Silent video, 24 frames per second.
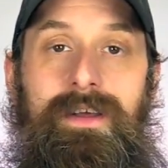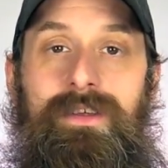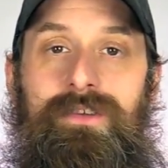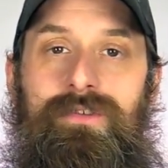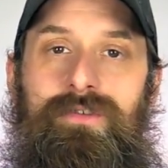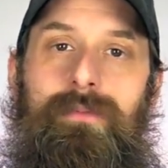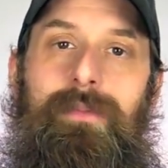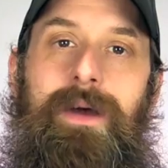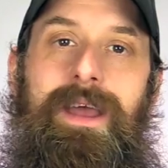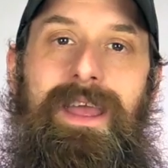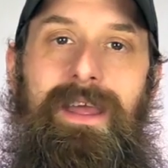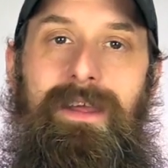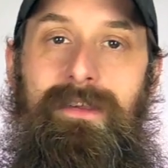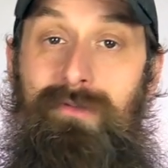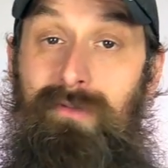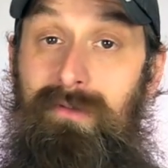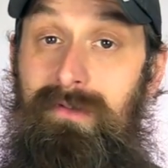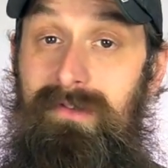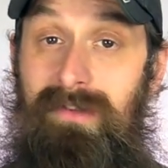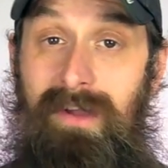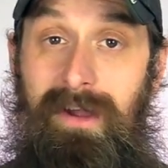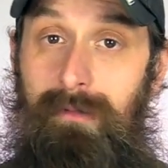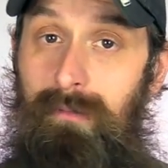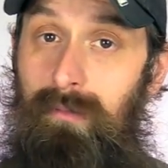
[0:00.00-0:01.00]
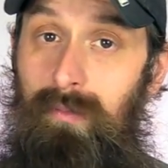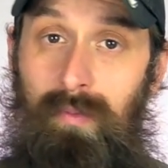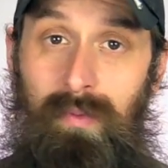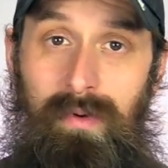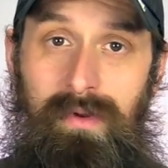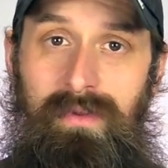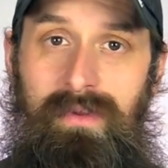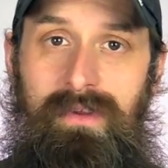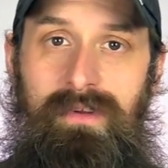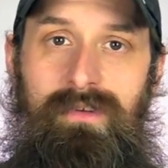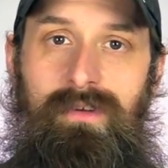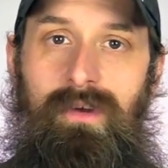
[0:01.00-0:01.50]
so my answer is I
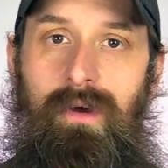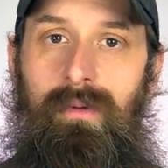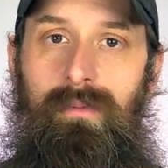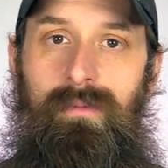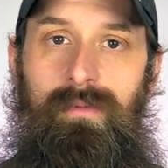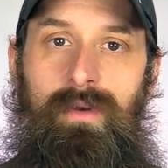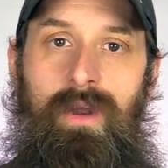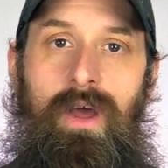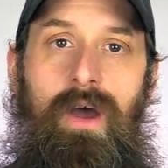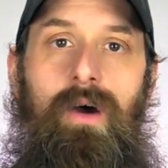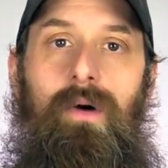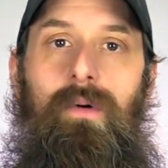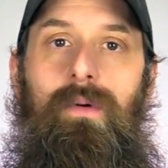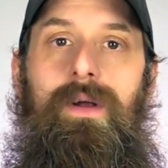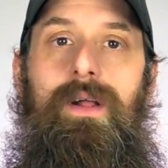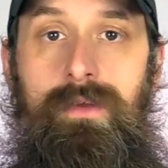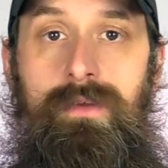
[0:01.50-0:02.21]
really don't know.